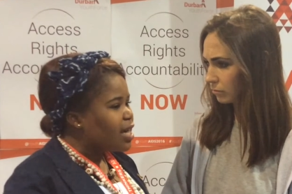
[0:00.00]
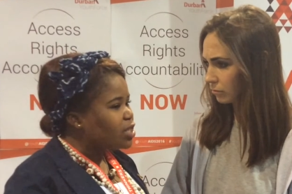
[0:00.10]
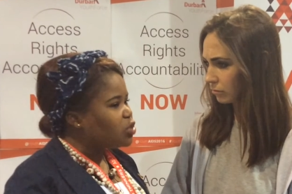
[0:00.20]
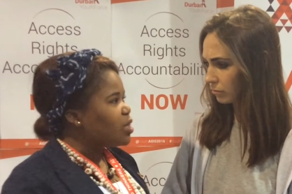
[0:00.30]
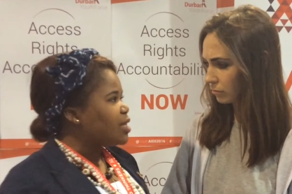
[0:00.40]
Speaker 1: her
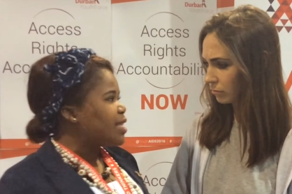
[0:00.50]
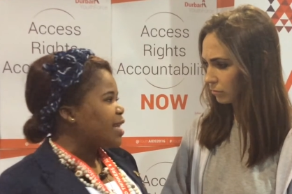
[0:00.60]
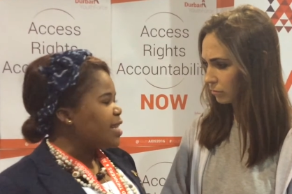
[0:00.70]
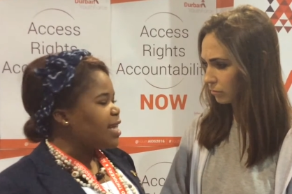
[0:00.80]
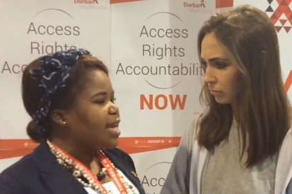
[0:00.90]
to the
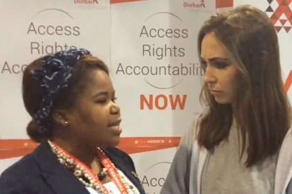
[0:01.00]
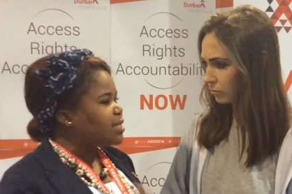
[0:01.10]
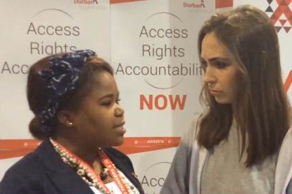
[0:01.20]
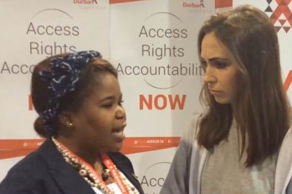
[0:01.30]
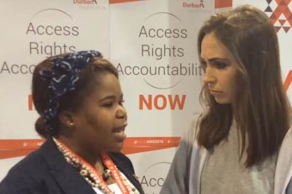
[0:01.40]
clinic,
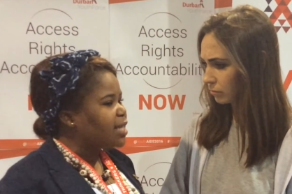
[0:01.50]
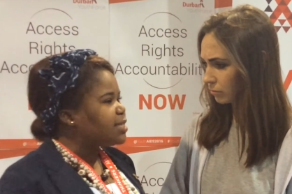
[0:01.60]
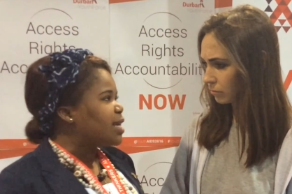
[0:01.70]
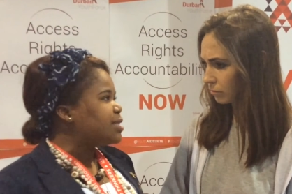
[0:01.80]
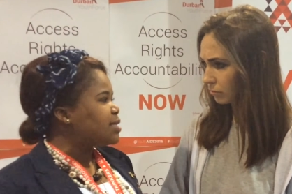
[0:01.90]
get her
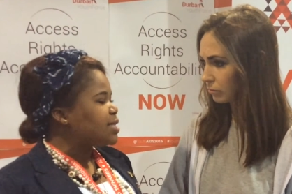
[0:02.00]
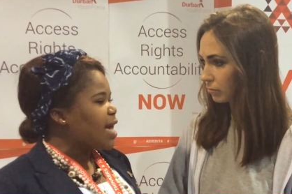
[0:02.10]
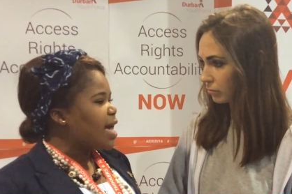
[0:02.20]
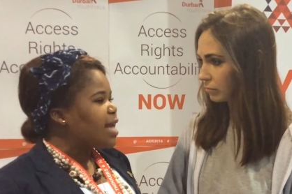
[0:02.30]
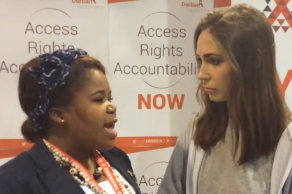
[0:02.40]

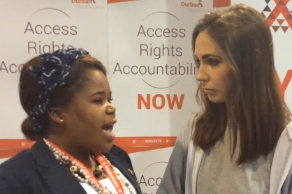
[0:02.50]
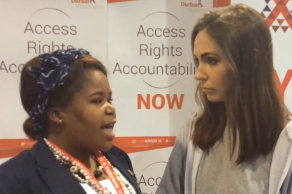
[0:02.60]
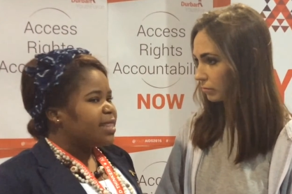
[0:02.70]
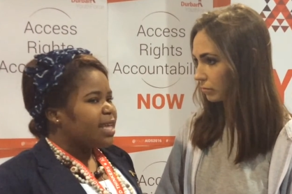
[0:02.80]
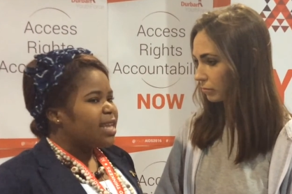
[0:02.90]
tested,
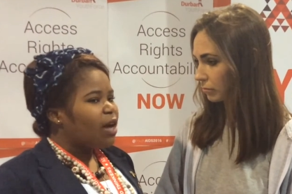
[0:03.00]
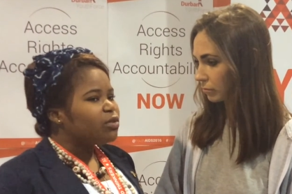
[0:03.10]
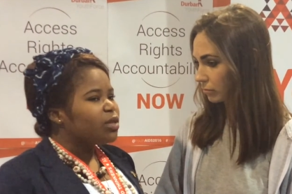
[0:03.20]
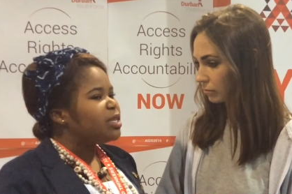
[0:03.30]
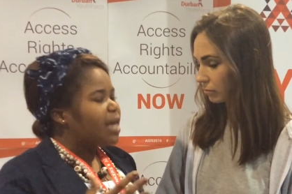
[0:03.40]
and then now
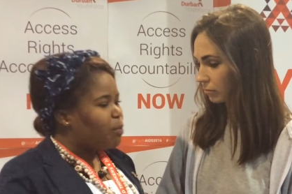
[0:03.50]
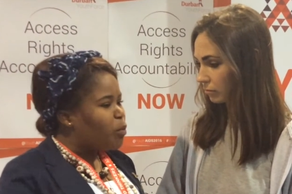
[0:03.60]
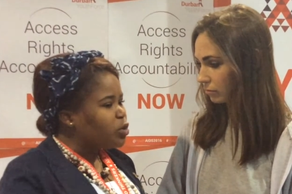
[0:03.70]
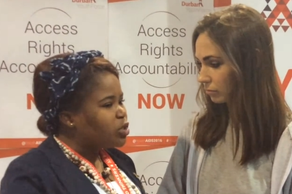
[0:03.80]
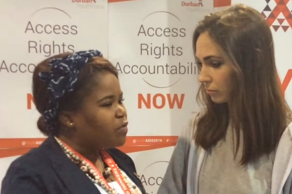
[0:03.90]

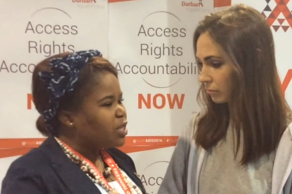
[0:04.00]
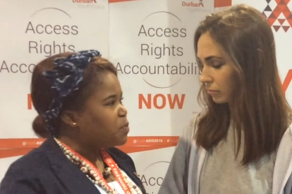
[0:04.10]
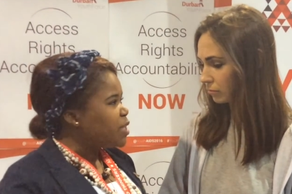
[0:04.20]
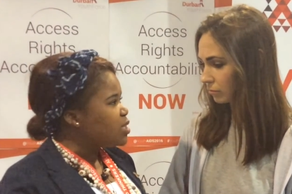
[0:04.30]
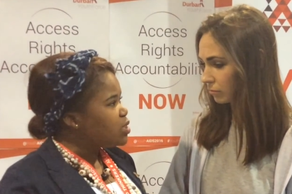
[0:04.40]
most of the
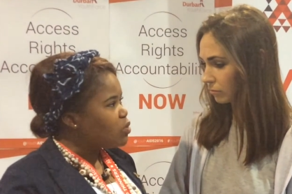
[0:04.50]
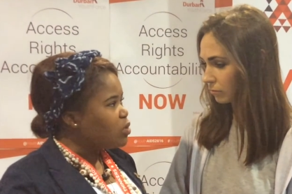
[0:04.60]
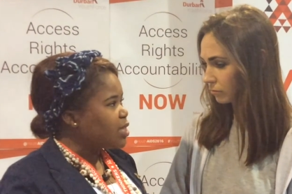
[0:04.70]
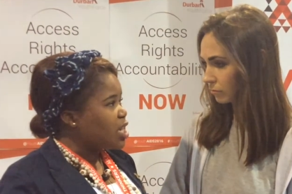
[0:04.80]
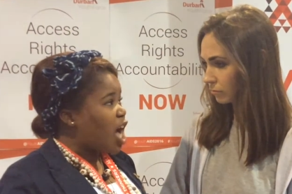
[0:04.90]
special
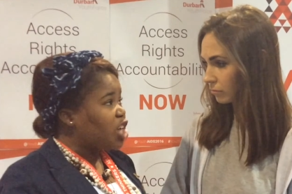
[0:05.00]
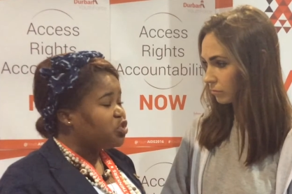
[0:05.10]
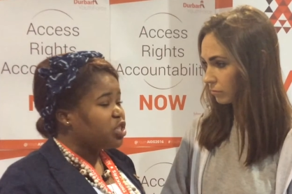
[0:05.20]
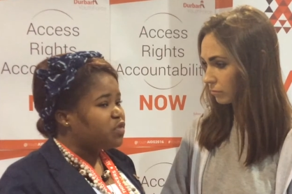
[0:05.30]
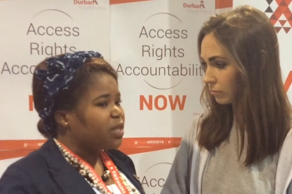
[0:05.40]
schools in
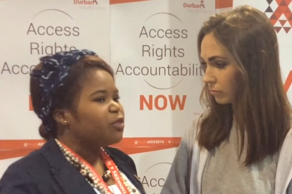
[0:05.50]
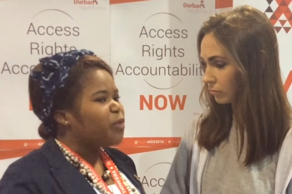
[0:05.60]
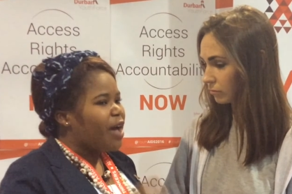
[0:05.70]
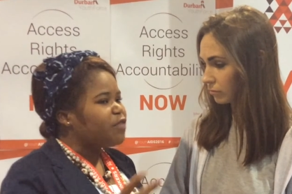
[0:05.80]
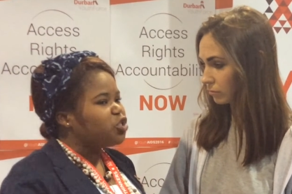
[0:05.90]
Outreach,
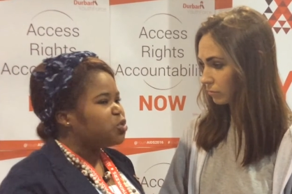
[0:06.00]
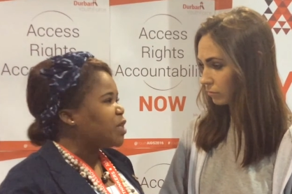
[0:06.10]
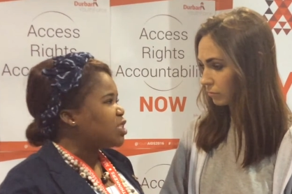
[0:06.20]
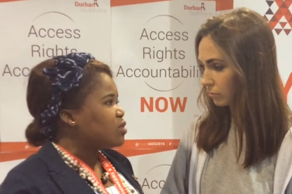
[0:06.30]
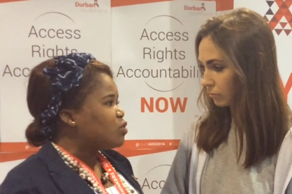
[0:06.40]
we have two
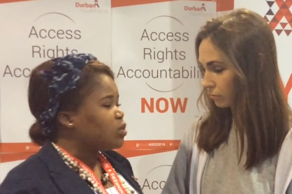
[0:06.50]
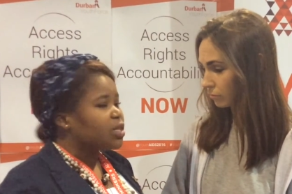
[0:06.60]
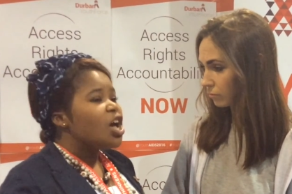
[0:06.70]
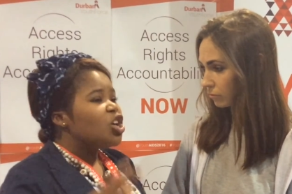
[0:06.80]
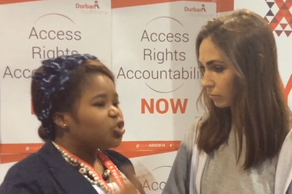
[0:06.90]
special schools.
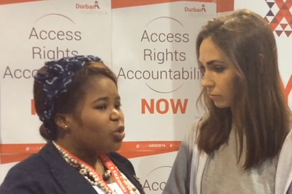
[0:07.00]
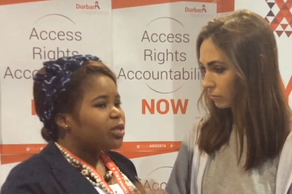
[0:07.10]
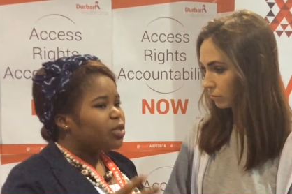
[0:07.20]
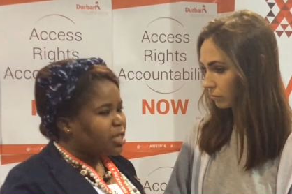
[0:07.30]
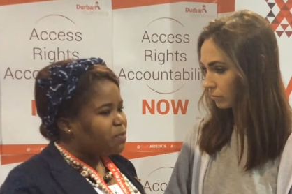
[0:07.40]
So
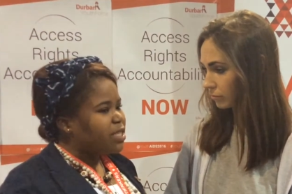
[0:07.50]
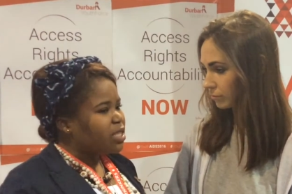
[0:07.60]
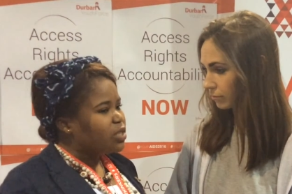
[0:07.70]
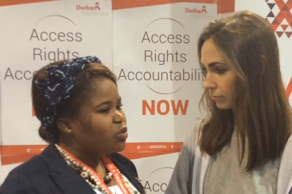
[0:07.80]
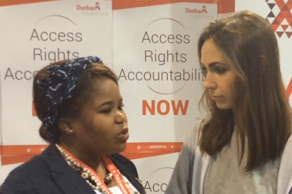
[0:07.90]
the
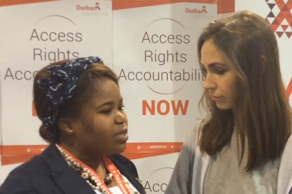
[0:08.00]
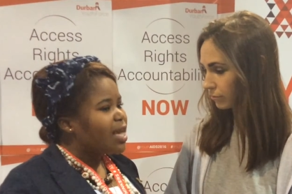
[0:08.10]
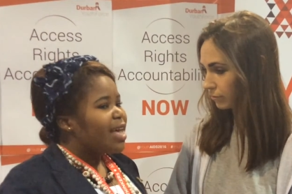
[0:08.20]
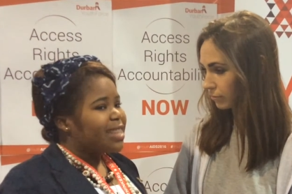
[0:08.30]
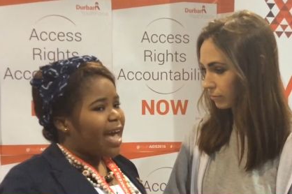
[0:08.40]
special schools
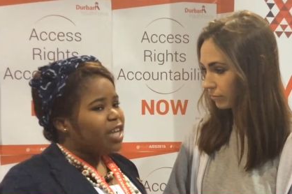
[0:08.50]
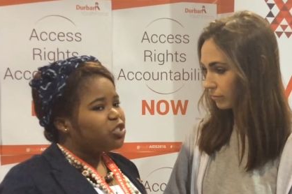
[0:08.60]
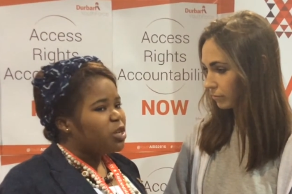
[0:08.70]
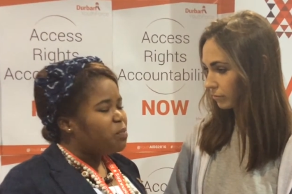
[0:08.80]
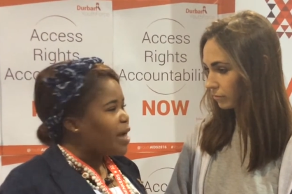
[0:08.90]
that
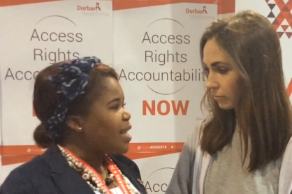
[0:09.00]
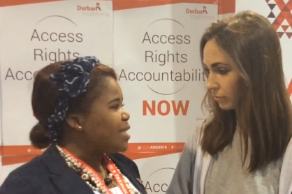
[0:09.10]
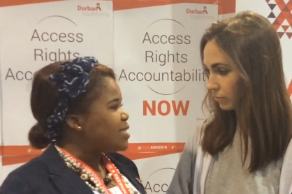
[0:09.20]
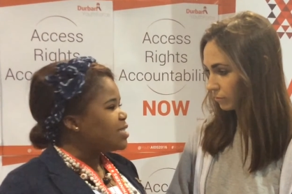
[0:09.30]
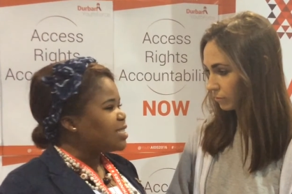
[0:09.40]
actually paid
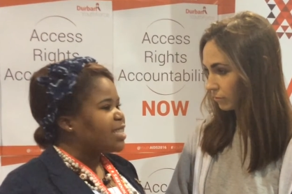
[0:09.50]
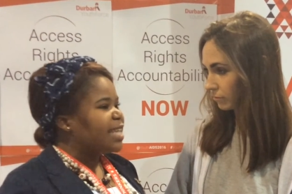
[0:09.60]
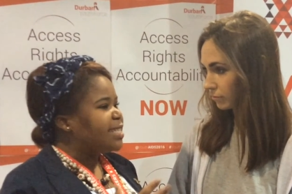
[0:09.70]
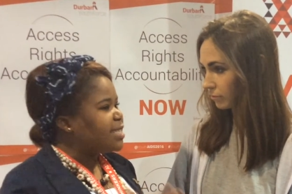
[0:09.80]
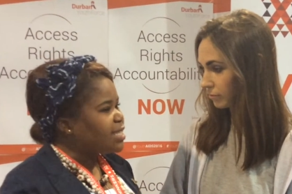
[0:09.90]
attention,
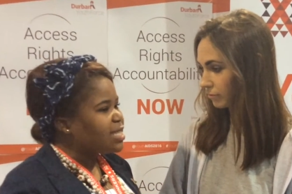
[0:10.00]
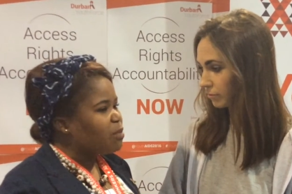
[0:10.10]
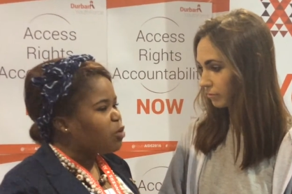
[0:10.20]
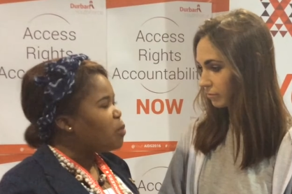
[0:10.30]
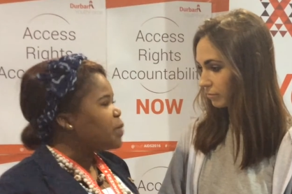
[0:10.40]
they teach
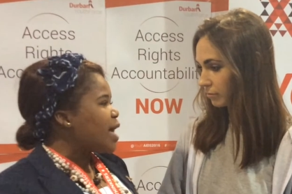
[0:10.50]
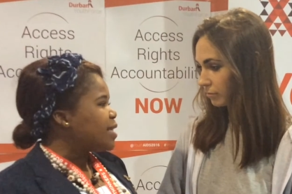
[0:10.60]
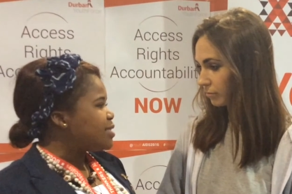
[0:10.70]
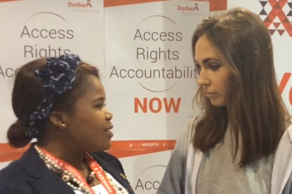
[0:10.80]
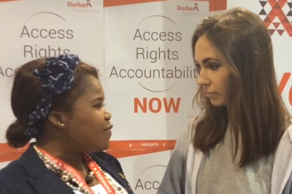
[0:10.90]
them
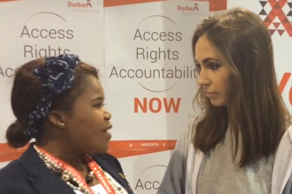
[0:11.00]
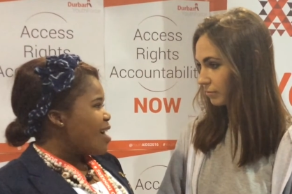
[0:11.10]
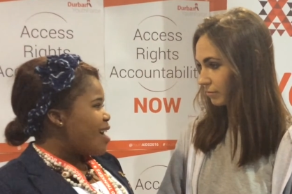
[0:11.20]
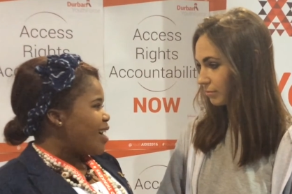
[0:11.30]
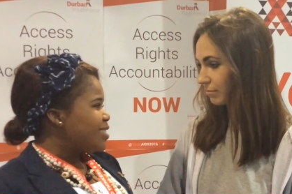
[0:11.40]
comprehensive
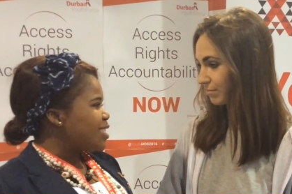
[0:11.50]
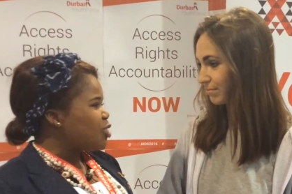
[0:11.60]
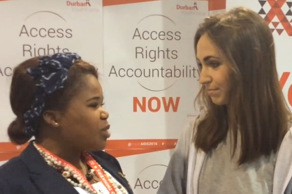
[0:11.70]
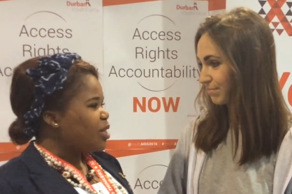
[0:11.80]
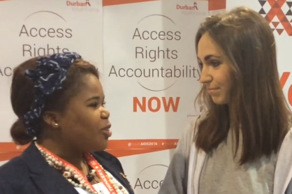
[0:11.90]
uh,
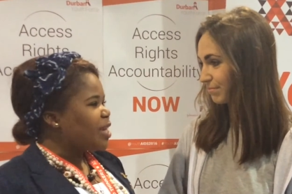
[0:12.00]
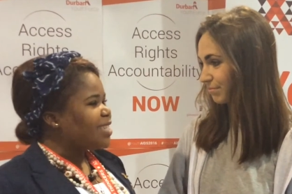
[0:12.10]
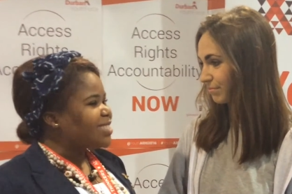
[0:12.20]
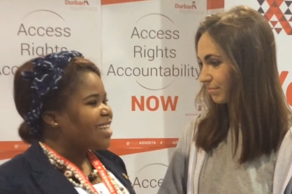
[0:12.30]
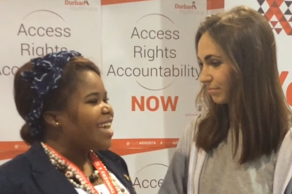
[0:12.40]
sexual
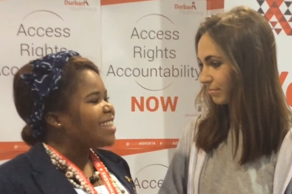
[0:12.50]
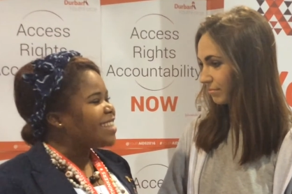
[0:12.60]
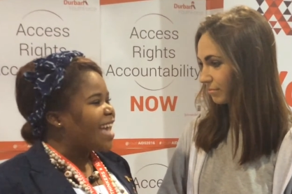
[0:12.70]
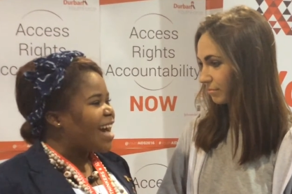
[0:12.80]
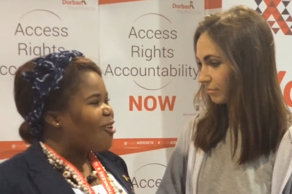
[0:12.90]
education in
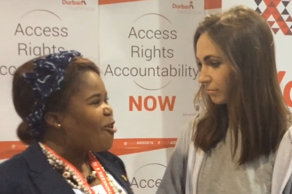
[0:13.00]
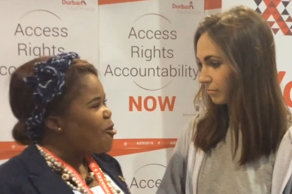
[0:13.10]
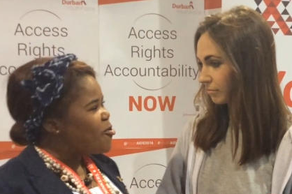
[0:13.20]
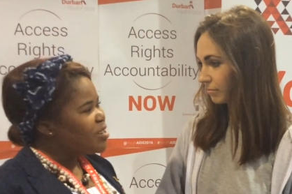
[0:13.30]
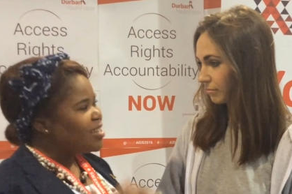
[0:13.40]
their
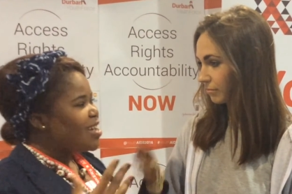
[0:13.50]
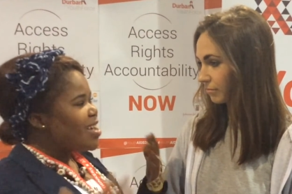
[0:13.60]
own